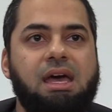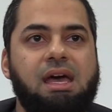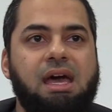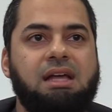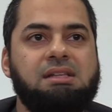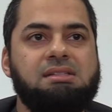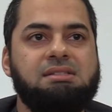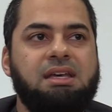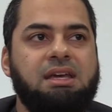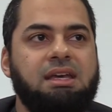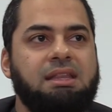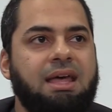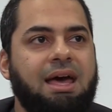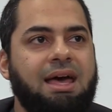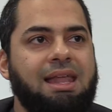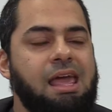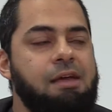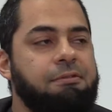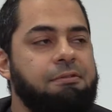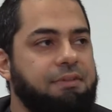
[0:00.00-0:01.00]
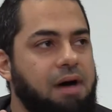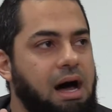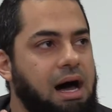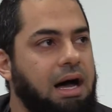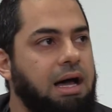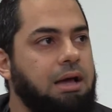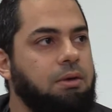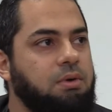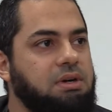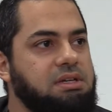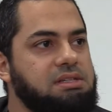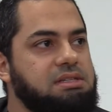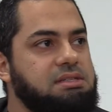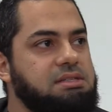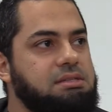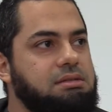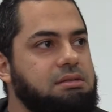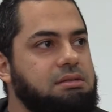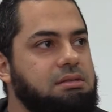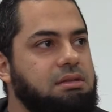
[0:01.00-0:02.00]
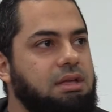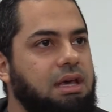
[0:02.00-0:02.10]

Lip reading: in saying that if I was